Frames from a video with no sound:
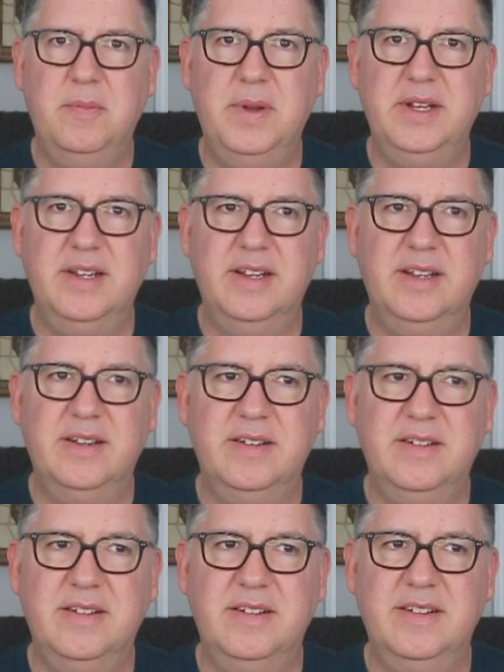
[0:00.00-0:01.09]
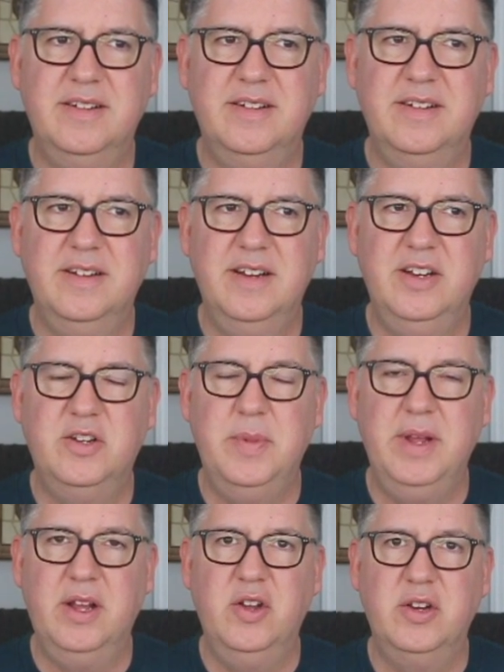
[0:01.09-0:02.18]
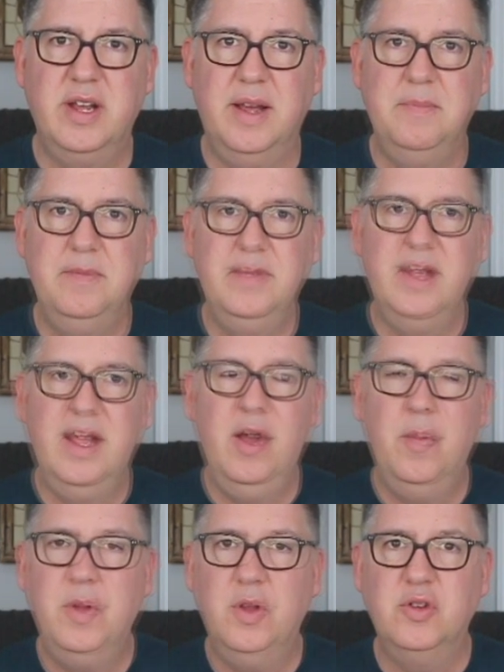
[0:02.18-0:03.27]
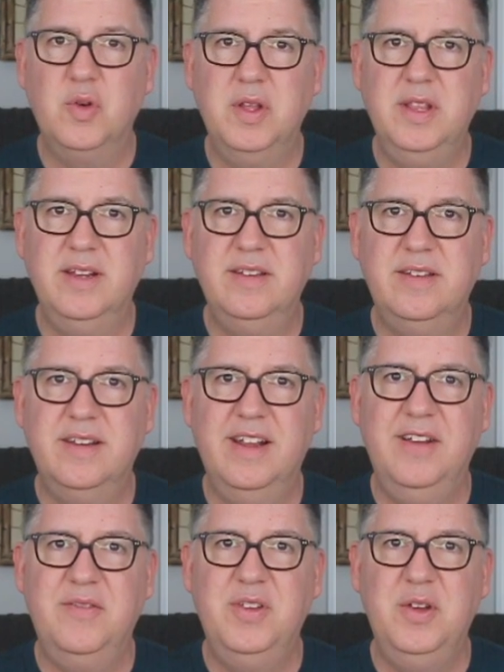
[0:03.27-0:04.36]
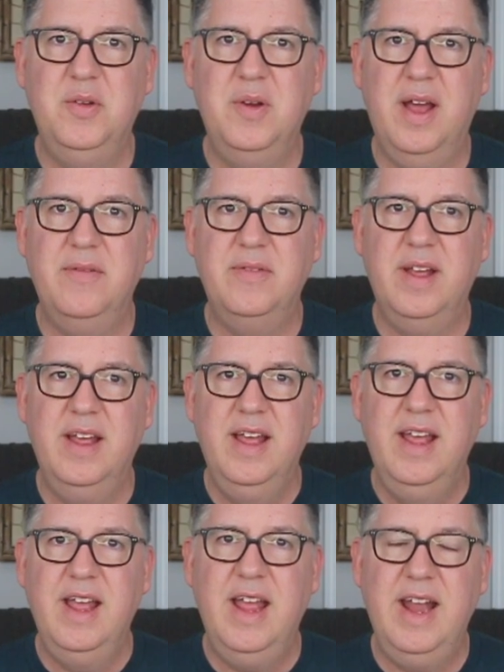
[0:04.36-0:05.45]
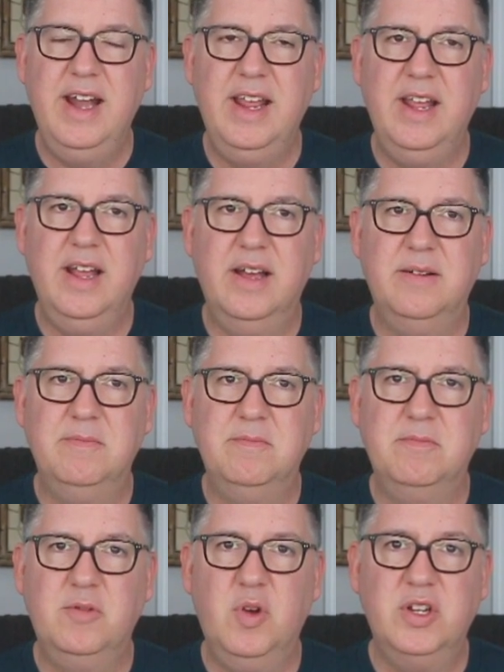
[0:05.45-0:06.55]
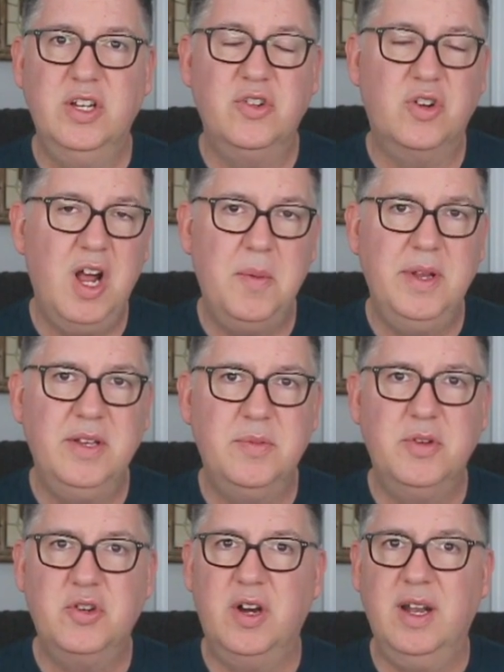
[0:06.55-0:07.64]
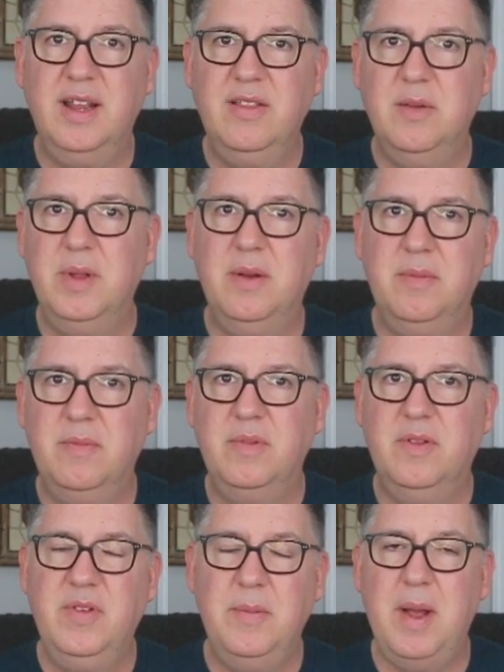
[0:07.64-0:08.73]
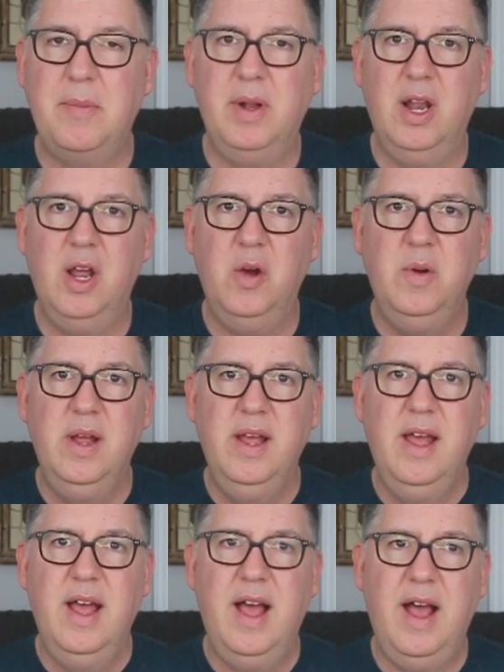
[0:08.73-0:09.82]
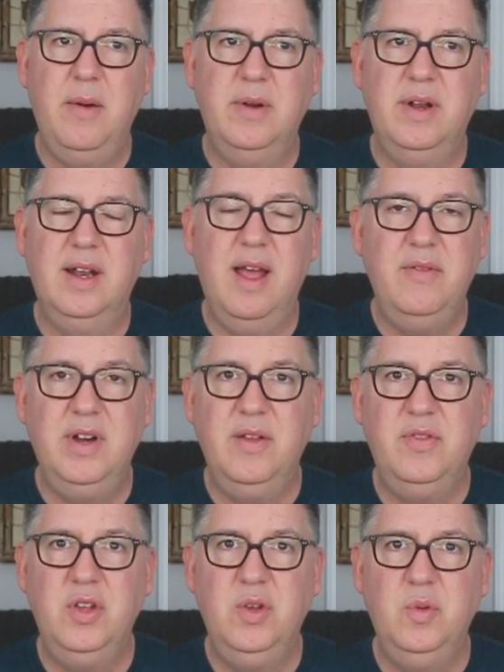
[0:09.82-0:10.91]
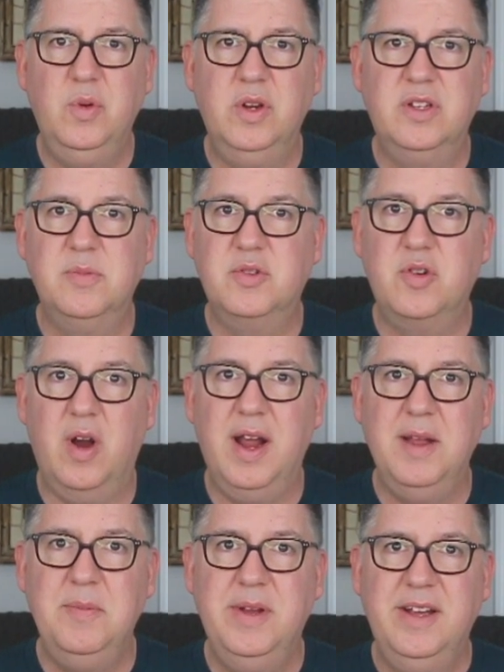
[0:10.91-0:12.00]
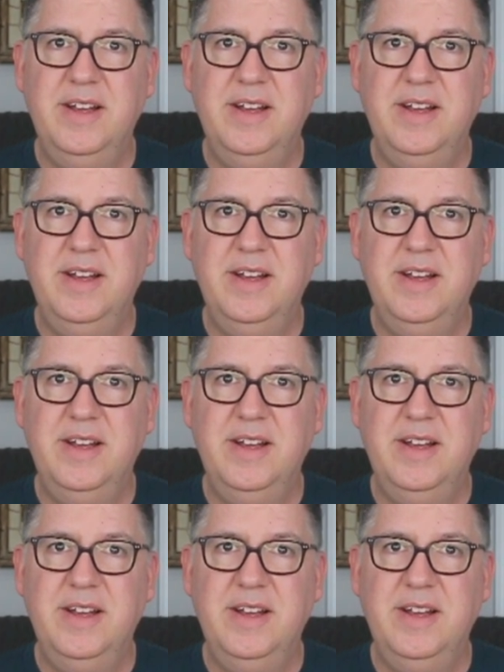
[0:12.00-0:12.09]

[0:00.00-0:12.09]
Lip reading: But it should be a good time. But I hope you enjoyed this. If you have any questions or comments, be sure to leave them in feedback below. I would love it if you would subscribe.